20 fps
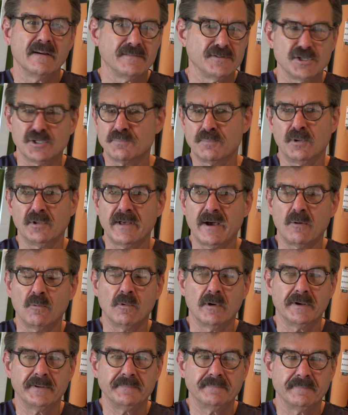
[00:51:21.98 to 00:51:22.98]
just pulled out
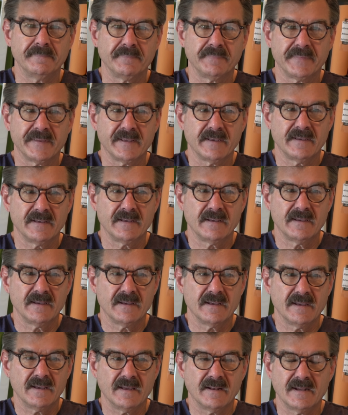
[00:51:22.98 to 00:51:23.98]
one,
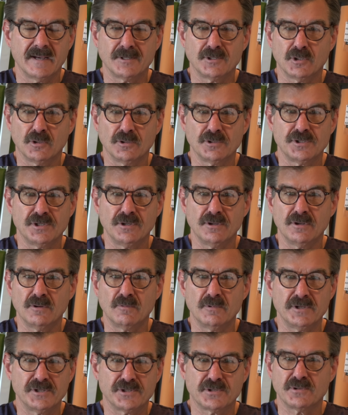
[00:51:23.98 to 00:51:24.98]
and I told you to
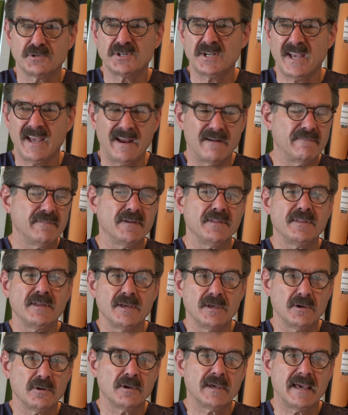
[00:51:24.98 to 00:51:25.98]
research
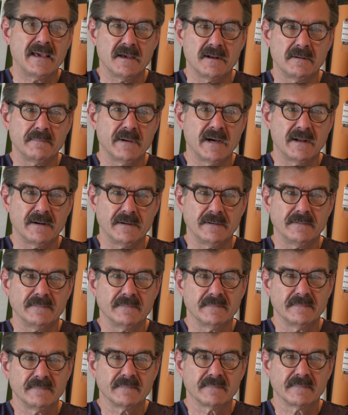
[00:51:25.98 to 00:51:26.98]
everything you can about it,
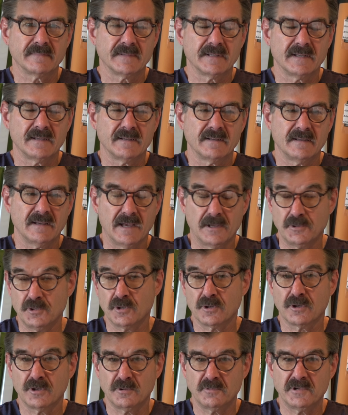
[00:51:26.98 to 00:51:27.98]
and
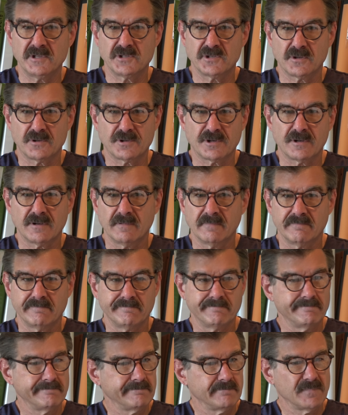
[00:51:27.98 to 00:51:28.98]
you're a good researcher,
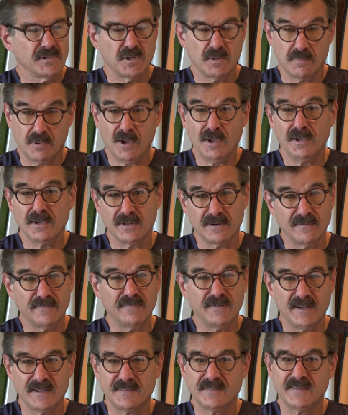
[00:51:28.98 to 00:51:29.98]
you're probably going to
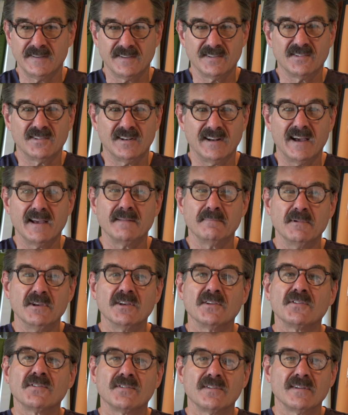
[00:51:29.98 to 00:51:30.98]
find things that I
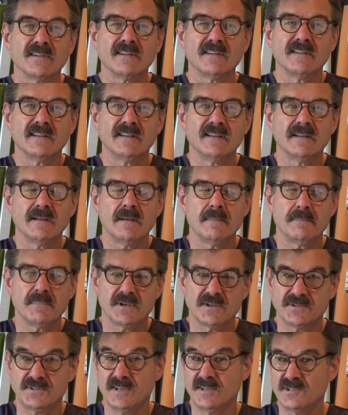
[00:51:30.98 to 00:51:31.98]
missed,
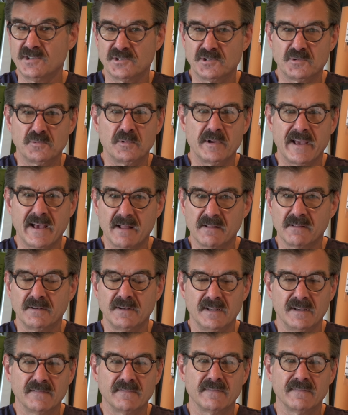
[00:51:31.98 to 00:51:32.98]
because that's just the
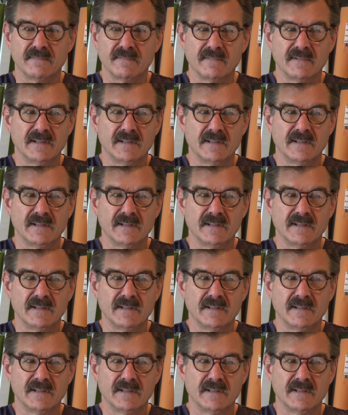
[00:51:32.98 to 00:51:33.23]
reality of